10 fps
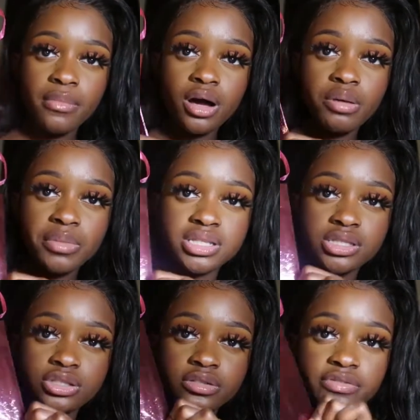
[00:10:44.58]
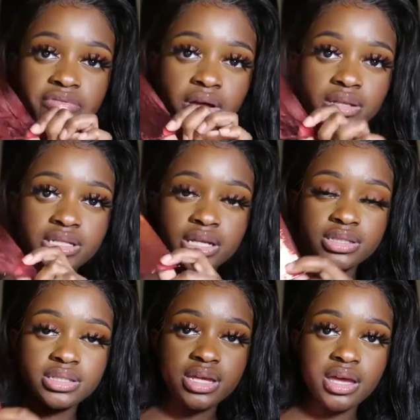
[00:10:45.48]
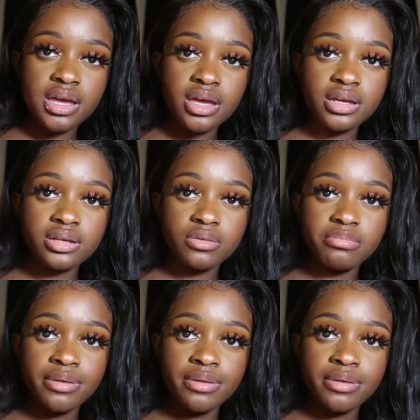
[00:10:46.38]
mom and my sister for valentine's day